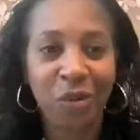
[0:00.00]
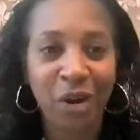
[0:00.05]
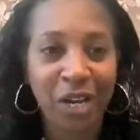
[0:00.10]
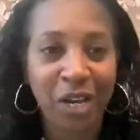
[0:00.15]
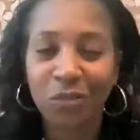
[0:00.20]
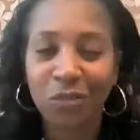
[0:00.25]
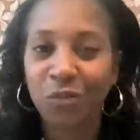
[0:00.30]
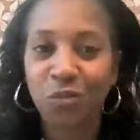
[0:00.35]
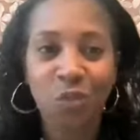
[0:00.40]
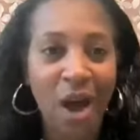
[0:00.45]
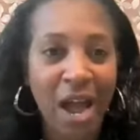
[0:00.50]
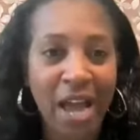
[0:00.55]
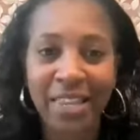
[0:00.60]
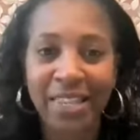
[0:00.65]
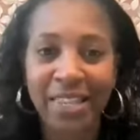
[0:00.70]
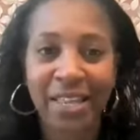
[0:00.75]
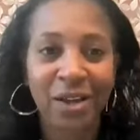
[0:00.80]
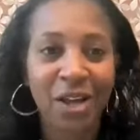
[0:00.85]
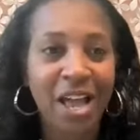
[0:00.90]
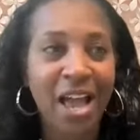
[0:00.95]

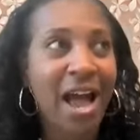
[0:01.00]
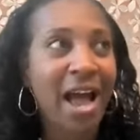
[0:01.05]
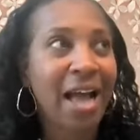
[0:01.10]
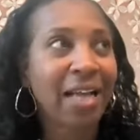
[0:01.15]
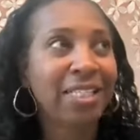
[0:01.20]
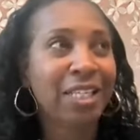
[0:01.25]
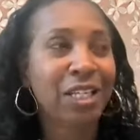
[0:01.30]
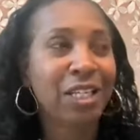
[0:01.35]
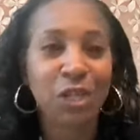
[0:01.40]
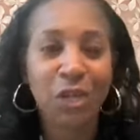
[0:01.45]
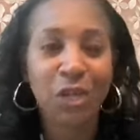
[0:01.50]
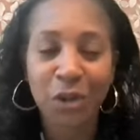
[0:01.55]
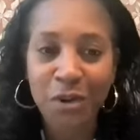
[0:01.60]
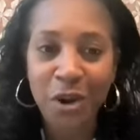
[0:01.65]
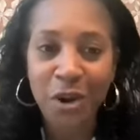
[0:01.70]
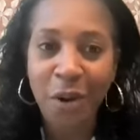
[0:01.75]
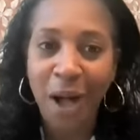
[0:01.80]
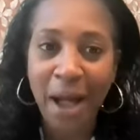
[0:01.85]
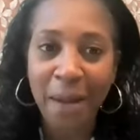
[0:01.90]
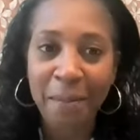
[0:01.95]
I said, do you
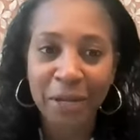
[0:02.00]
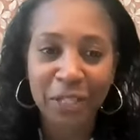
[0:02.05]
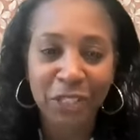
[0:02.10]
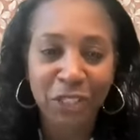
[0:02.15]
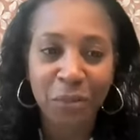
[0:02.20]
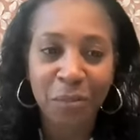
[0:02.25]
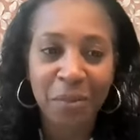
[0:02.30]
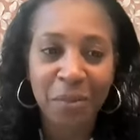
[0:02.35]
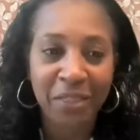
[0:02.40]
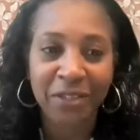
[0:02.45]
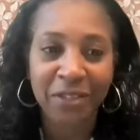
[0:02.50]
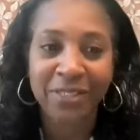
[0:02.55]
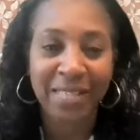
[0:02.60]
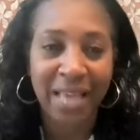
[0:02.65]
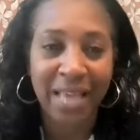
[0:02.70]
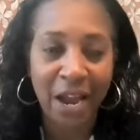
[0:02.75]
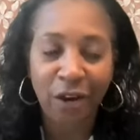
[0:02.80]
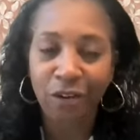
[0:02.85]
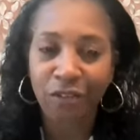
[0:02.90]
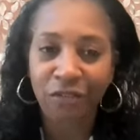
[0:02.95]
know how much your mother
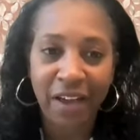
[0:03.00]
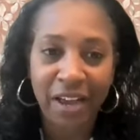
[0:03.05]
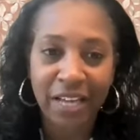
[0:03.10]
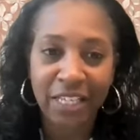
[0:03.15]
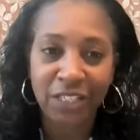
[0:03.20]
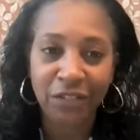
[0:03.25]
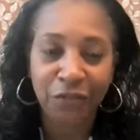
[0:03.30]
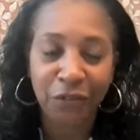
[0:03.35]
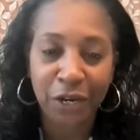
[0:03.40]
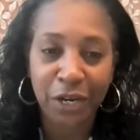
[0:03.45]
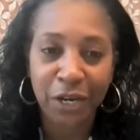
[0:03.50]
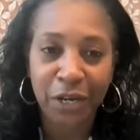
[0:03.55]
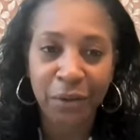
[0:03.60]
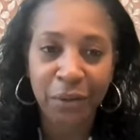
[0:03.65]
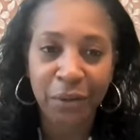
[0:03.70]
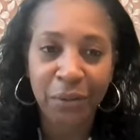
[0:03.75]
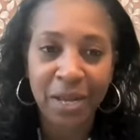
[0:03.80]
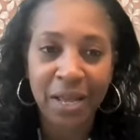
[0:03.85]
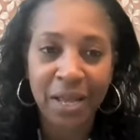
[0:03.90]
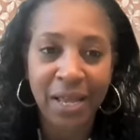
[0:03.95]
sacrificed for
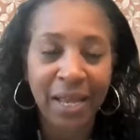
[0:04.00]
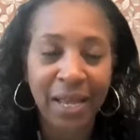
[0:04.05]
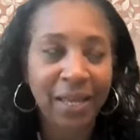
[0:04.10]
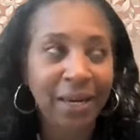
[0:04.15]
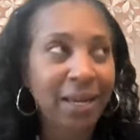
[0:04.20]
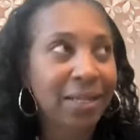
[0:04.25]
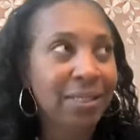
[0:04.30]
you? And I